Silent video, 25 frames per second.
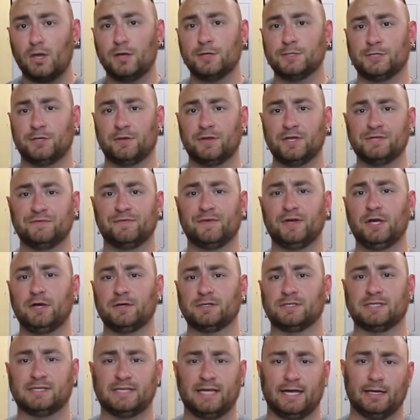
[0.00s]
So this video
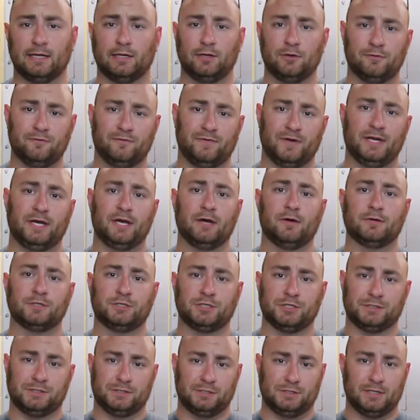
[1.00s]
is a standalone video. It's
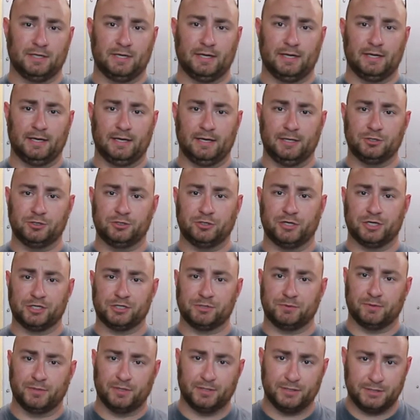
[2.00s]
just the
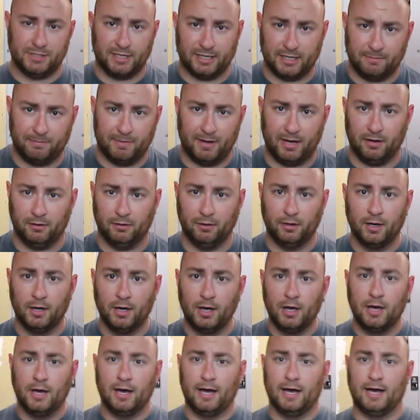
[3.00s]
introduction. We're going to talk about
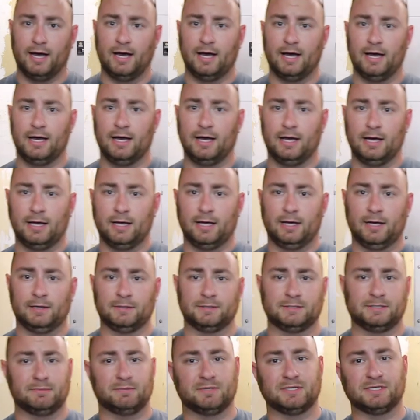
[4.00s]
uh, uh,
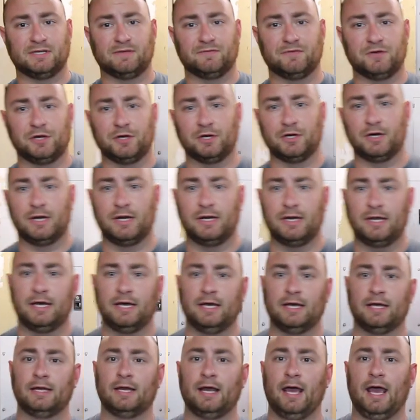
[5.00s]
some of the stuff that you're going to
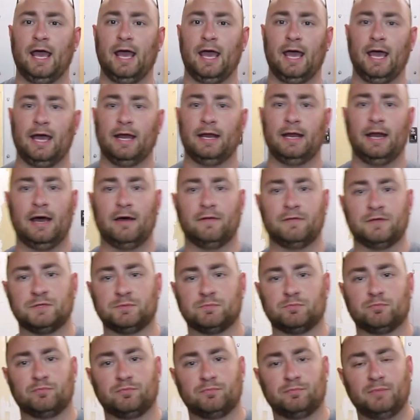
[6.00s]
need and how these
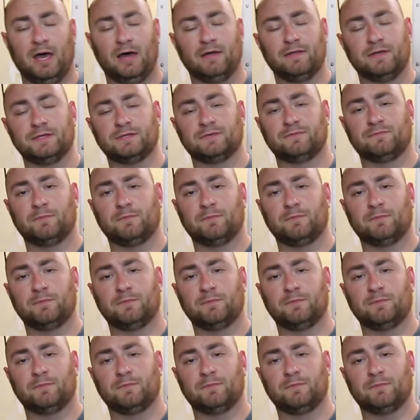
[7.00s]
how these